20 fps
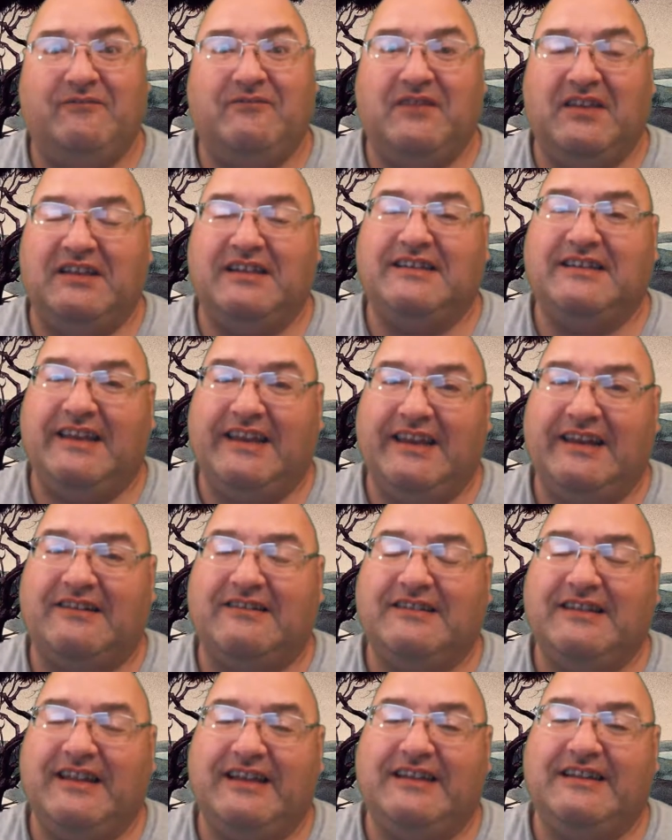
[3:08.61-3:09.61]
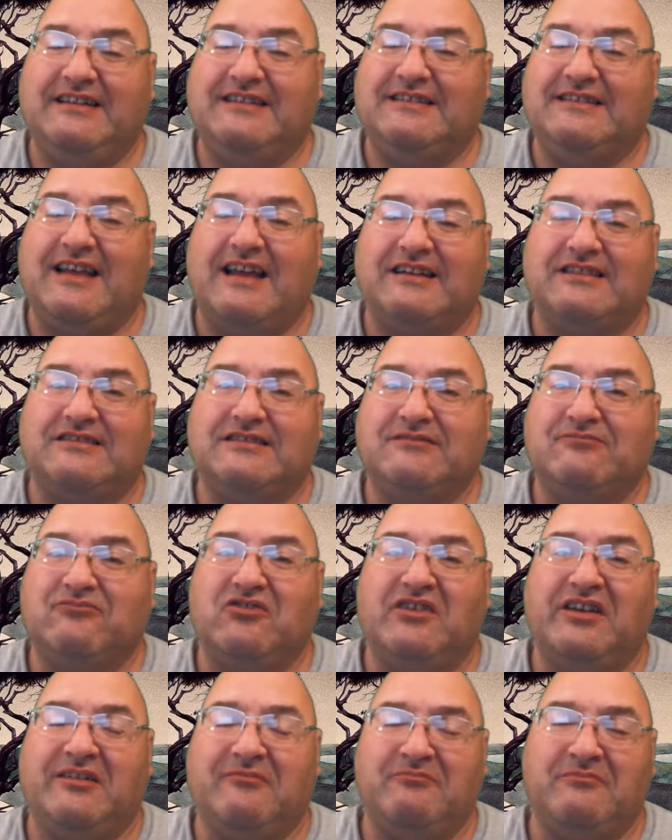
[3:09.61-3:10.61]
you can hear that he's actually
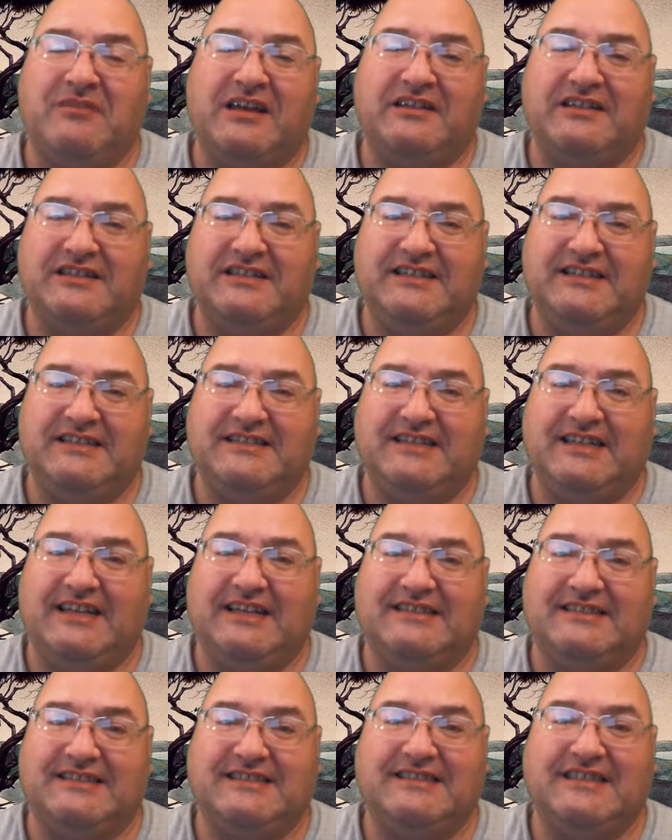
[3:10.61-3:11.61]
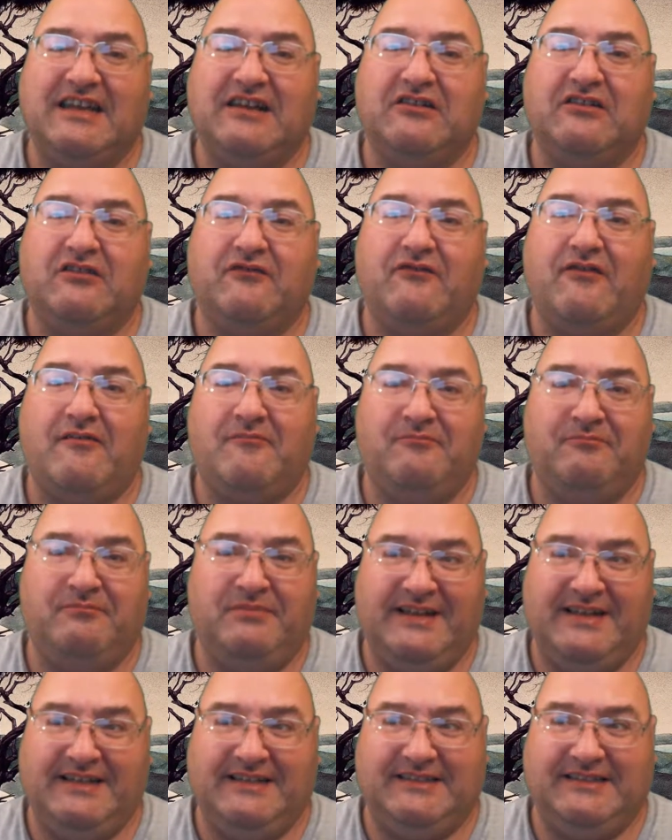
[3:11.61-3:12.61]
playing melodies instead of
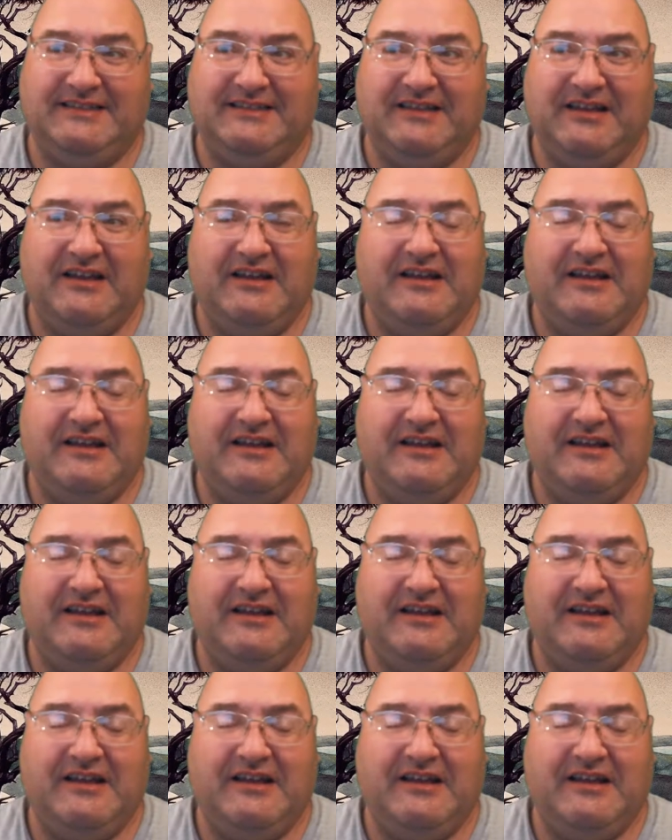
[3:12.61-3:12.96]
beats.